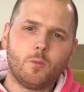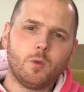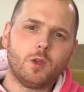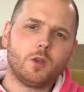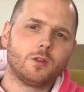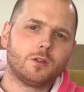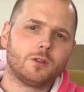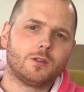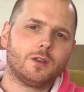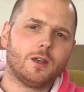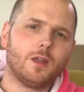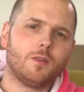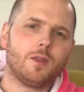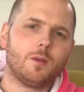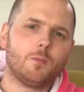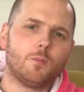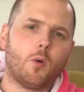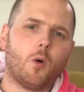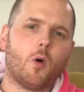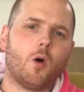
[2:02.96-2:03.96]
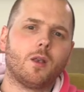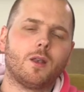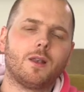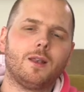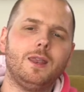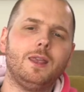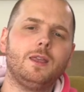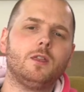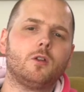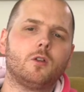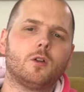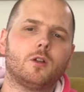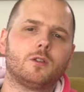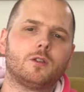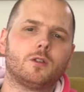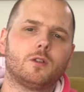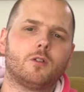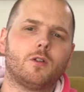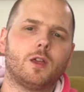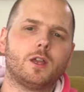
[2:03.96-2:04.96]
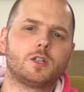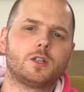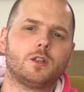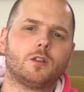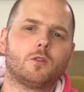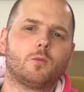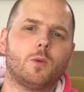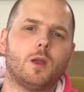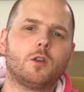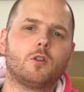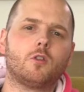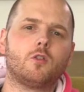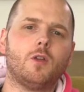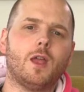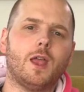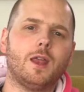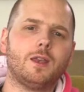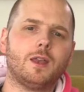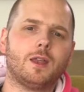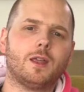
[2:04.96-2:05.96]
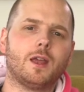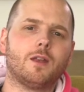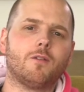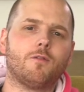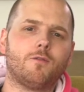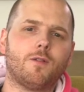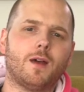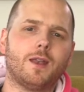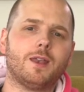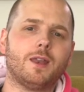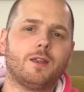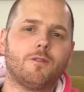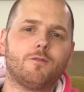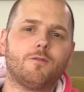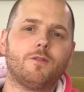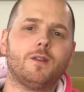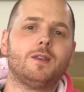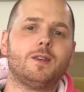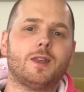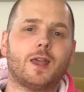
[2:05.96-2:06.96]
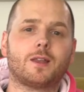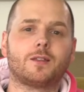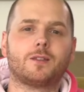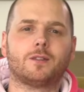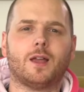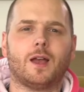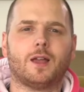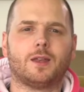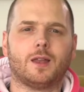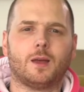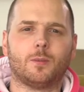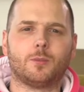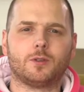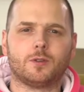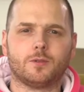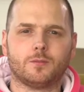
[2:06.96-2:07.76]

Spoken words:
we consider the important legal considerations when creating and funding fintech startups.